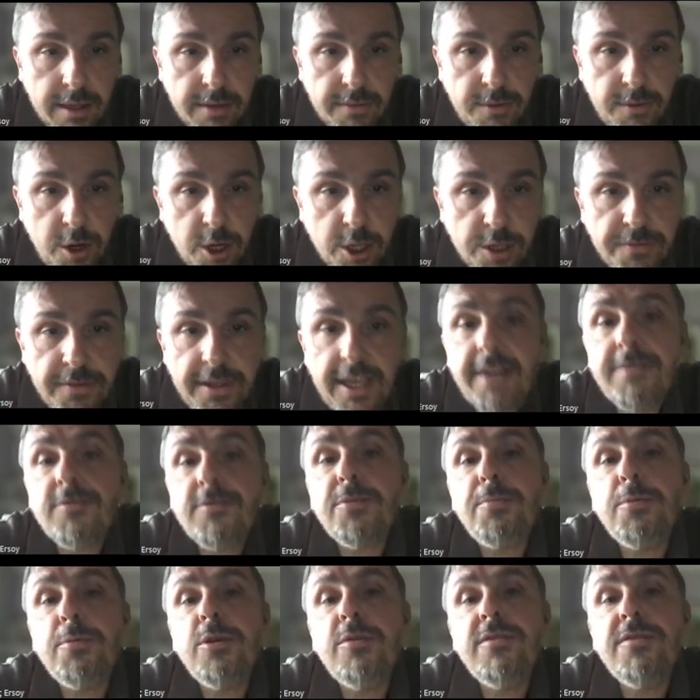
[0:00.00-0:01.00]
First, we have
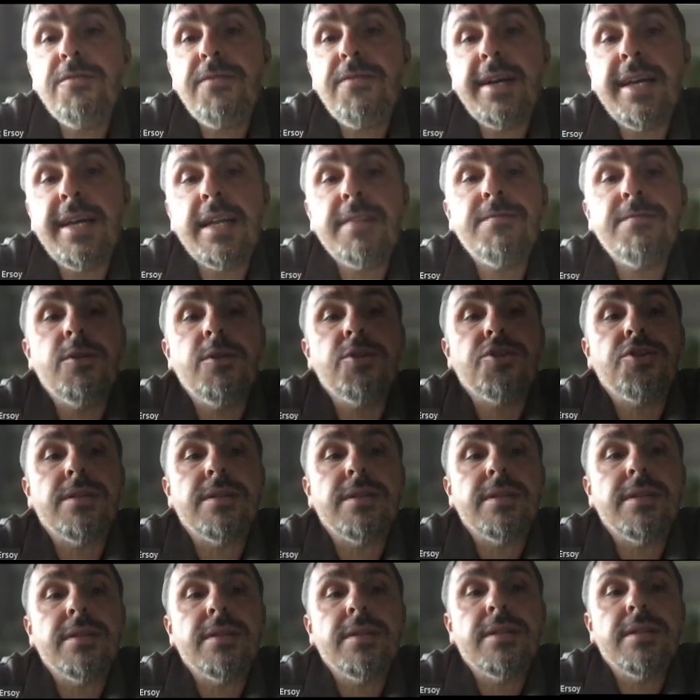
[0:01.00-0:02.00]
to prove the finite
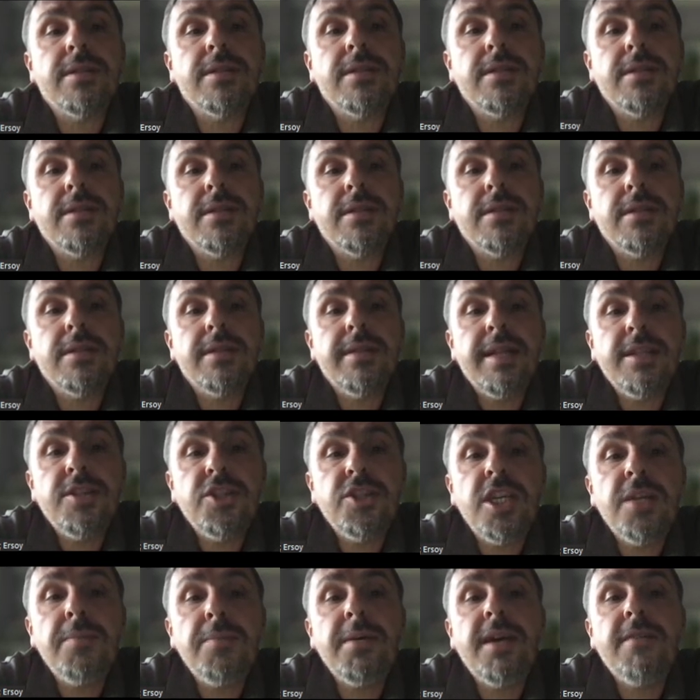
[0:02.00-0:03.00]
version. Let
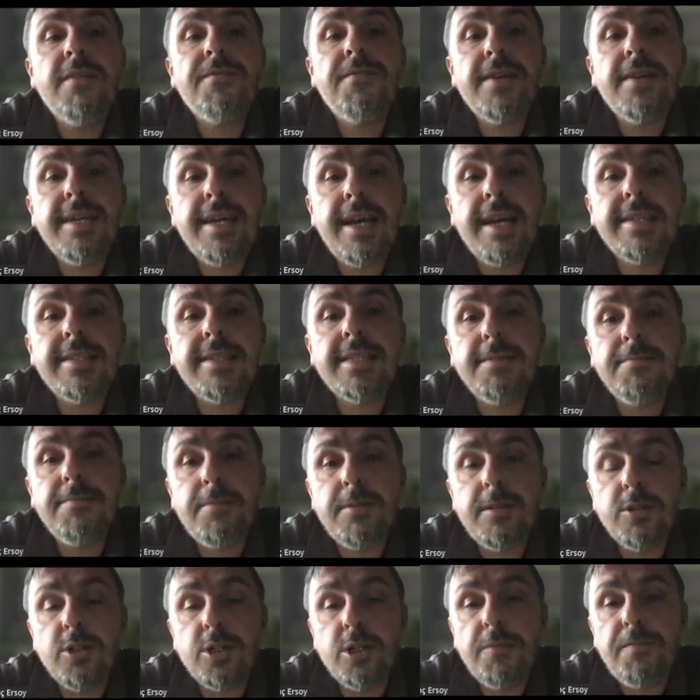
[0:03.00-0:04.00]
G be a finite
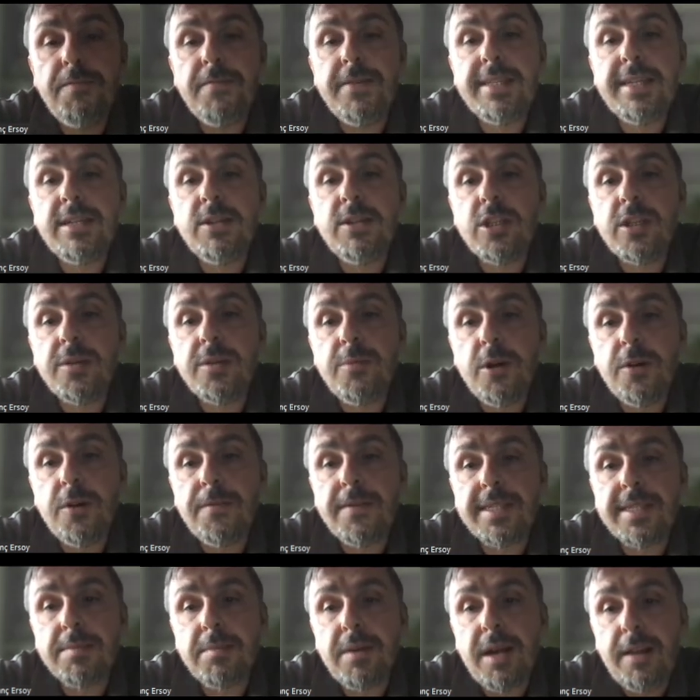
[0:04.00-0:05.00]
simple group with an
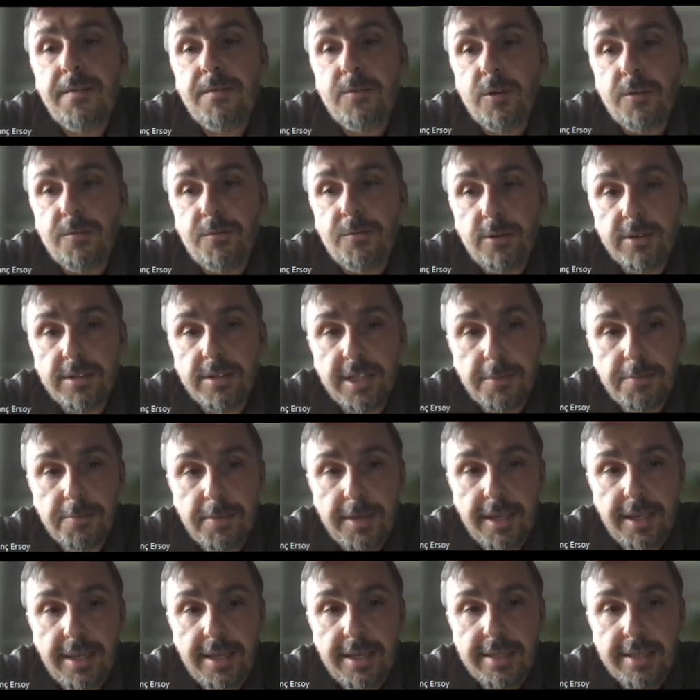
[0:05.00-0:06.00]
automorphism alpha of order
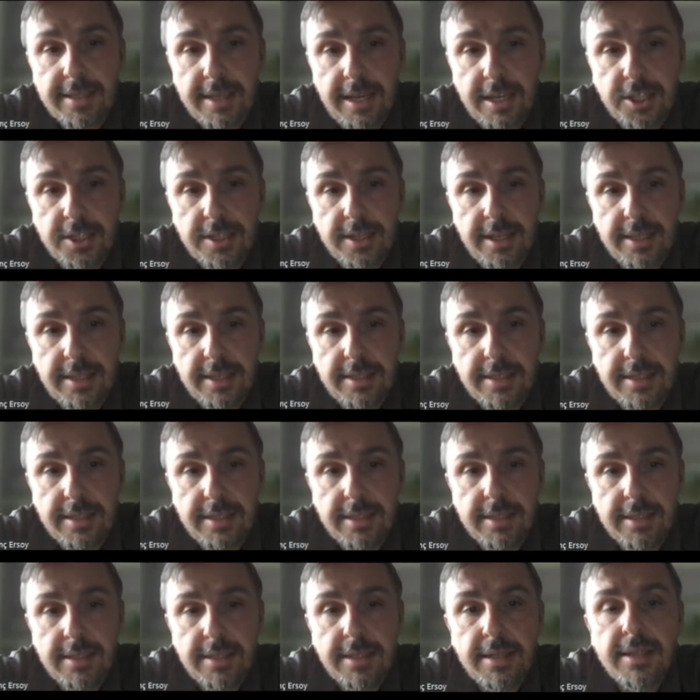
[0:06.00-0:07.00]
P such that
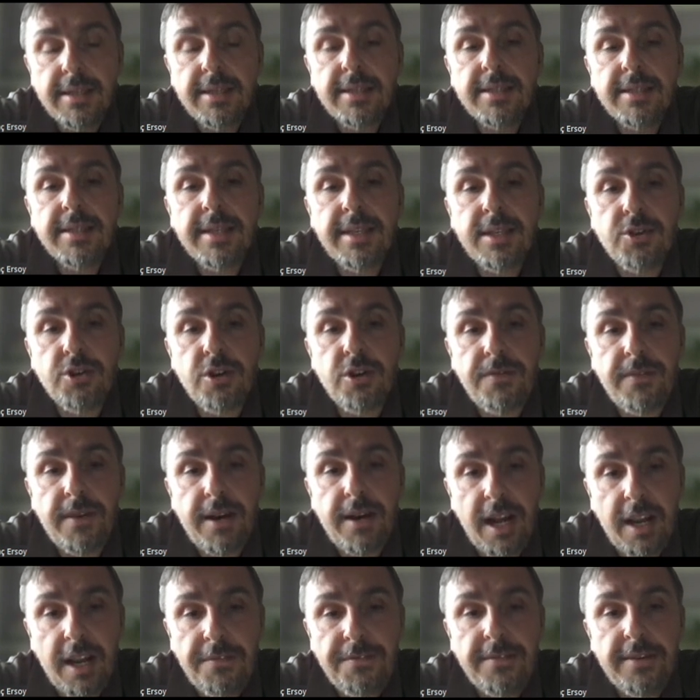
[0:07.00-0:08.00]
Cg of
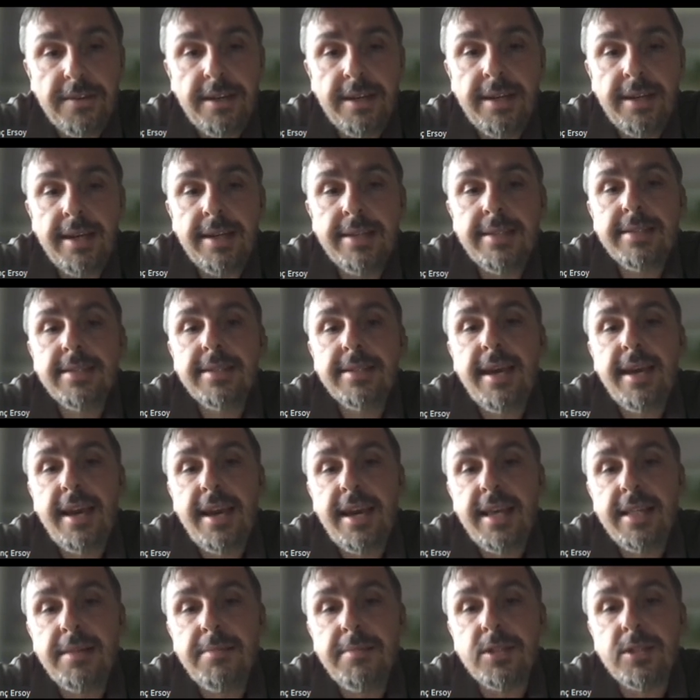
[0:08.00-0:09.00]
alpha has k
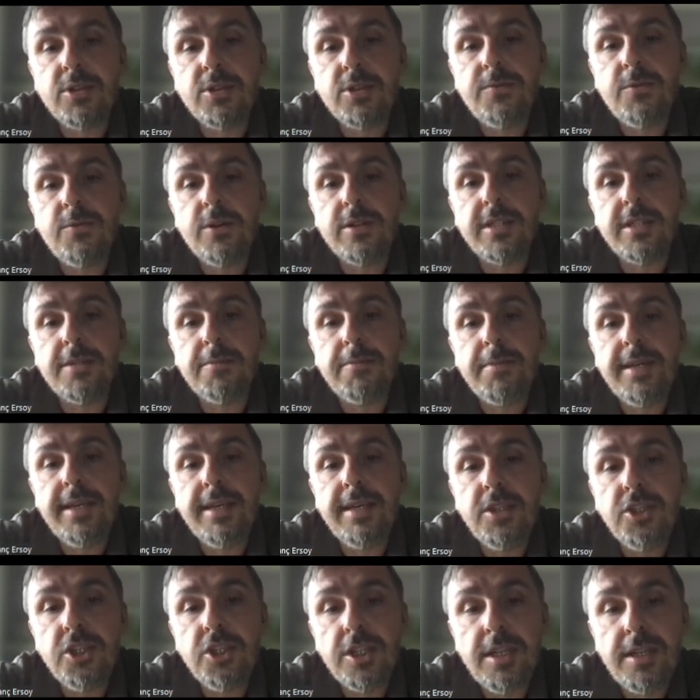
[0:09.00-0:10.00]
elements of order P
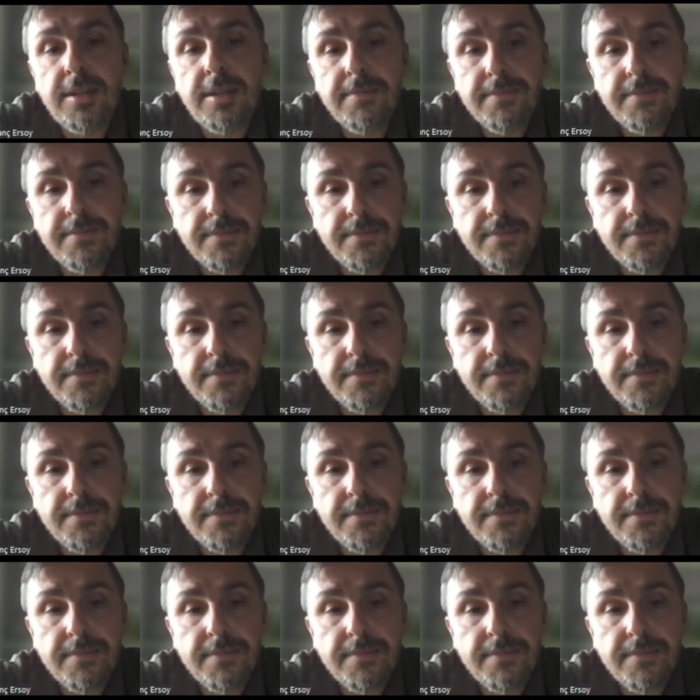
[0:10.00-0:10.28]
in G,